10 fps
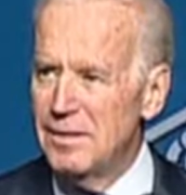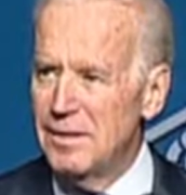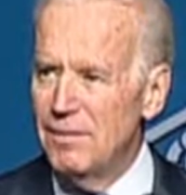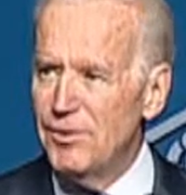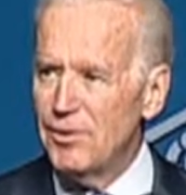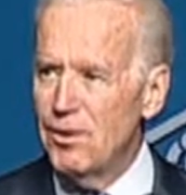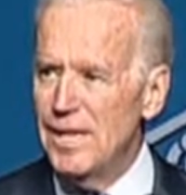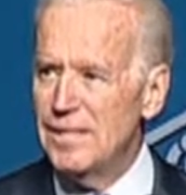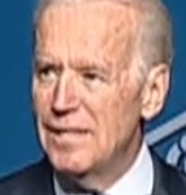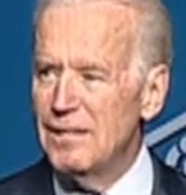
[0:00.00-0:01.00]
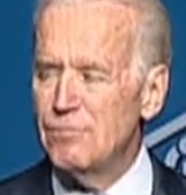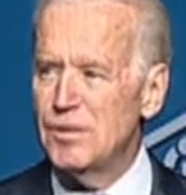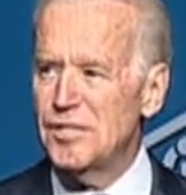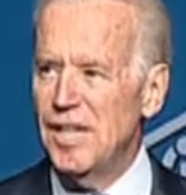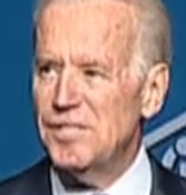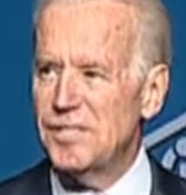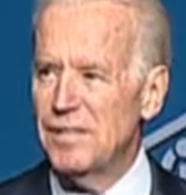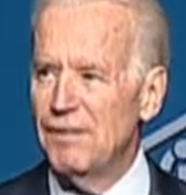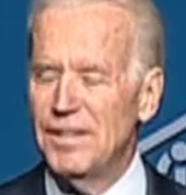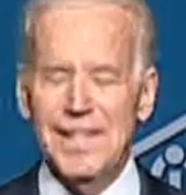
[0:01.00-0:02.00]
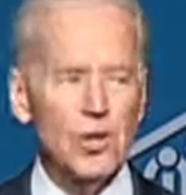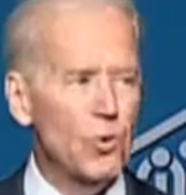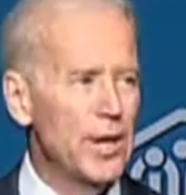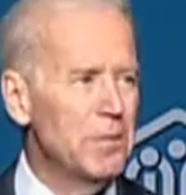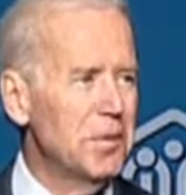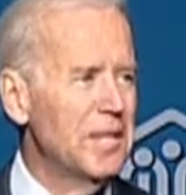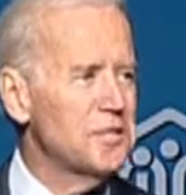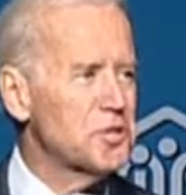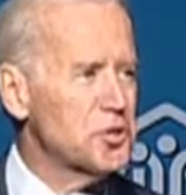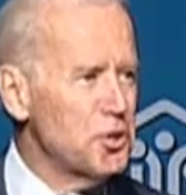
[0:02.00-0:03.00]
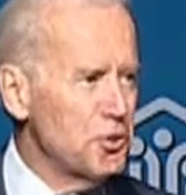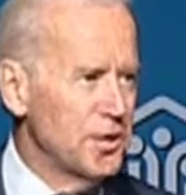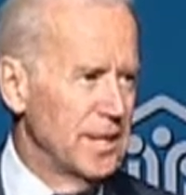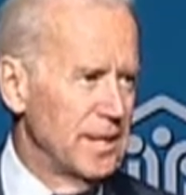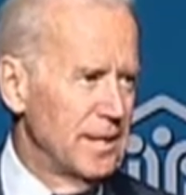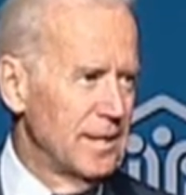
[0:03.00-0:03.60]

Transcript: of the Great Recession, of the incredible uncertainty,